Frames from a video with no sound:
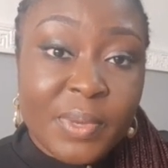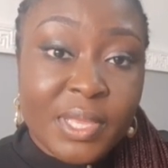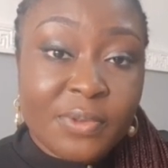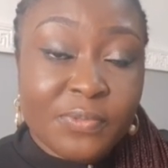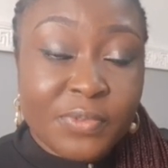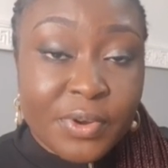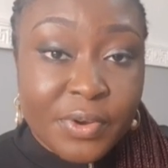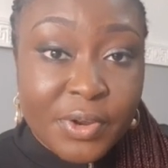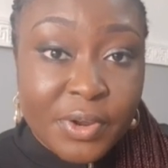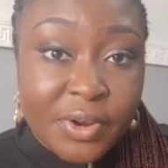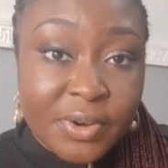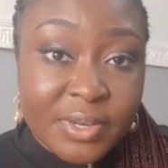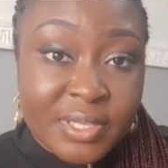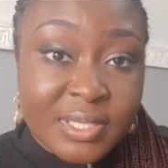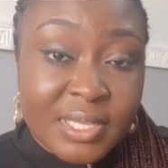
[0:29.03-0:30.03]
paid in foreign
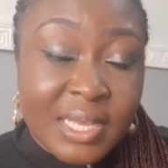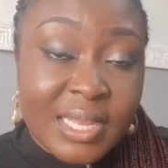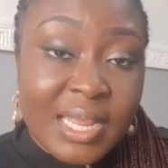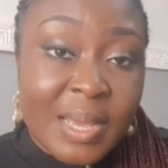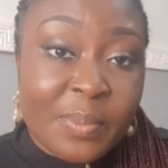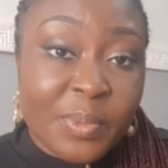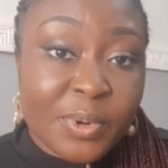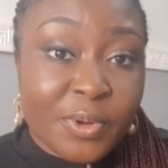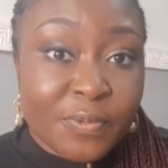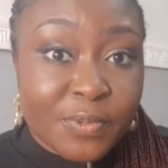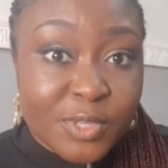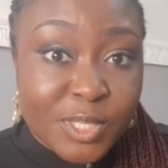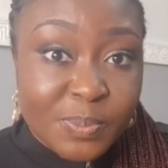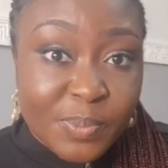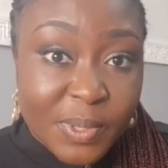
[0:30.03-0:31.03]
currency, and I am one
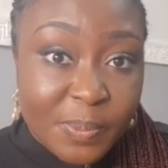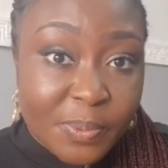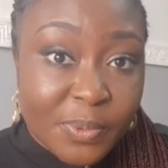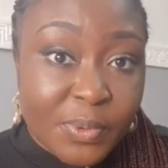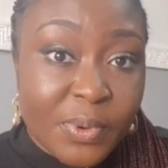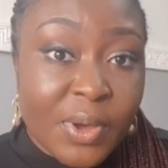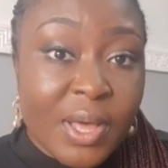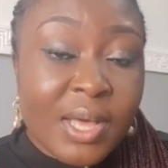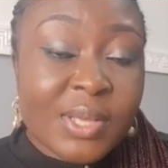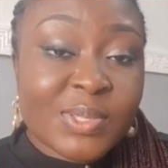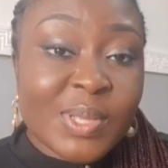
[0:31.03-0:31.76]
of those people.